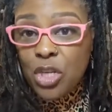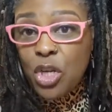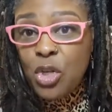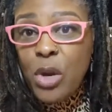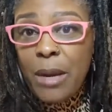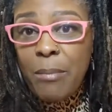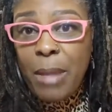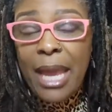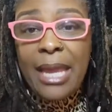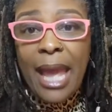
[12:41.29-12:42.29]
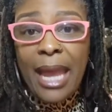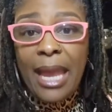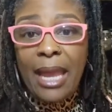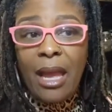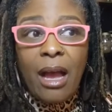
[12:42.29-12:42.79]
And you can make
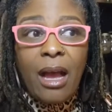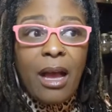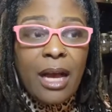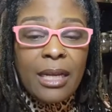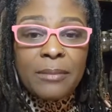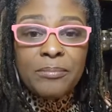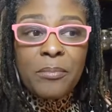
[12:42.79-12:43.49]
a, uh, uh,